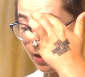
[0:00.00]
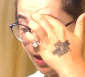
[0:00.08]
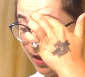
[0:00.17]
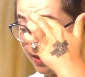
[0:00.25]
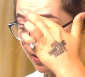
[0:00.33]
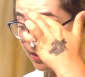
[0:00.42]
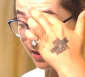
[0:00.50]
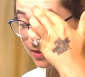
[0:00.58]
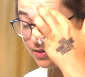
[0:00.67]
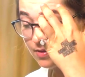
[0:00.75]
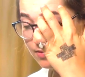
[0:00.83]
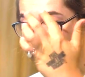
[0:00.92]
I think
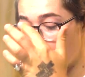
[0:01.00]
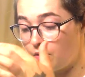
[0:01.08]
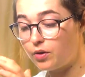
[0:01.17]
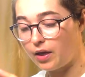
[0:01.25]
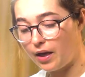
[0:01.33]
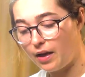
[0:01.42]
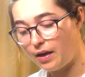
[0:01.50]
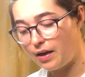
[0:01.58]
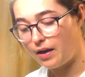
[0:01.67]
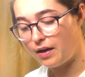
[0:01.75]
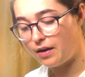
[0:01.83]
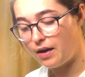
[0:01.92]
that's okay
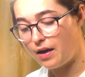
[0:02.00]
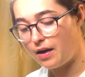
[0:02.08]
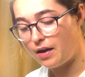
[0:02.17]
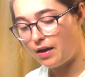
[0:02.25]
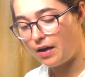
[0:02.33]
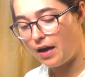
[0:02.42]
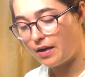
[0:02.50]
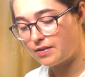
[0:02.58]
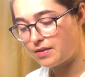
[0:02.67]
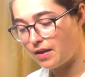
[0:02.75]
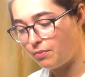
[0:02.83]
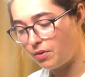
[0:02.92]
on
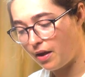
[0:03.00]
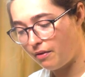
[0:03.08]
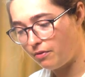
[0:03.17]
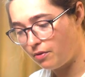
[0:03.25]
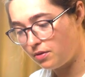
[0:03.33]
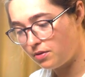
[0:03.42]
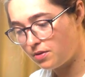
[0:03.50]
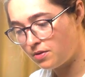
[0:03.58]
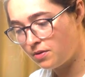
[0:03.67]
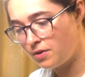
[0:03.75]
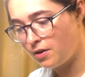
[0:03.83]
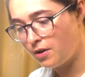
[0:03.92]
some levels,
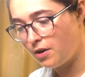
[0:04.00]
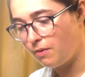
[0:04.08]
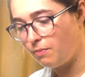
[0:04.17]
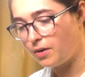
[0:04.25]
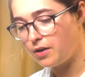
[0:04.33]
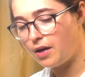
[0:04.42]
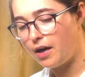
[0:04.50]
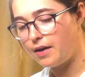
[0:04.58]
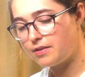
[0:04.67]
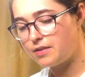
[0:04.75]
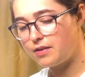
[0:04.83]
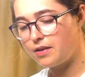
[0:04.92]
but
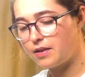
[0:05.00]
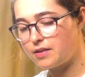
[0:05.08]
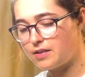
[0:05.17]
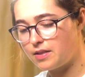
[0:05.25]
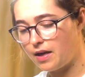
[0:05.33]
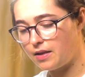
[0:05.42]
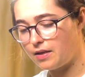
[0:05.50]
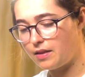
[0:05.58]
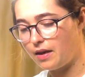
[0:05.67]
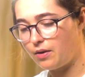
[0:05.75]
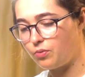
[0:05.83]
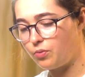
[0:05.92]
not to the extent
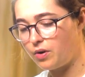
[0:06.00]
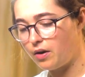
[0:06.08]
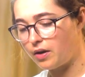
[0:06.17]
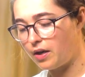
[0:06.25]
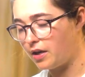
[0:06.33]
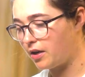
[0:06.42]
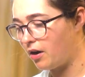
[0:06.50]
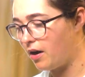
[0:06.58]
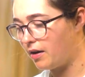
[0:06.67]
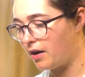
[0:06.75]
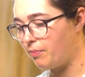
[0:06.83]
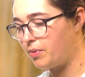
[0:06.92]
that we are getting
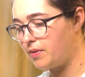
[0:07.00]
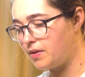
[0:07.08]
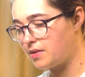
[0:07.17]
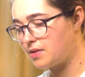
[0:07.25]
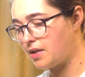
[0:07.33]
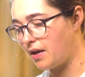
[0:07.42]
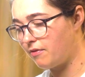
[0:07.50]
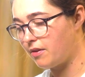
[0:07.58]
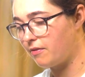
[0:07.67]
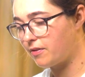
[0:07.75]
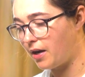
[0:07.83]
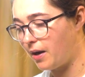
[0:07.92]
caught up in this 7
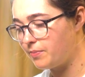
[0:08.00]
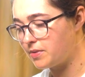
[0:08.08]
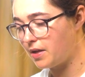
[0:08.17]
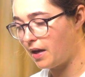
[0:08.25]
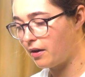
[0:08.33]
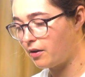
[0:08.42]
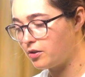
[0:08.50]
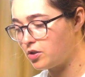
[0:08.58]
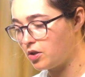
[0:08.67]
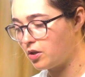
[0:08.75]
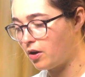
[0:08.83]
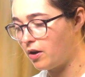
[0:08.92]
of cups
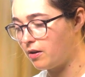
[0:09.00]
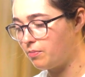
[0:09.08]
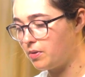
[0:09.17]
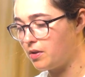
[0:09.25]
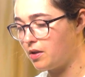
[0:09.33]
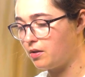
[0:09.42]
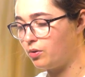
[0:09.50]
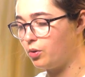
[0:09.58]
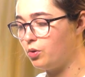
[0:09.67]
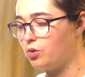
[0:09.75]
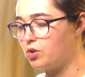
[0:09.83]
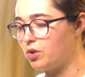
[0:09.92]
energy, caught up in the
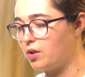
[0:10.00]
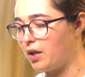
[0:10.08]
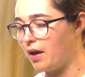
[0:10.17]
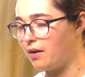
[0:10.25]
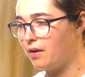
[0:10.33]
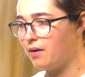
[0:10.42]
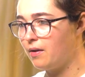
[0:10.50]
illusion that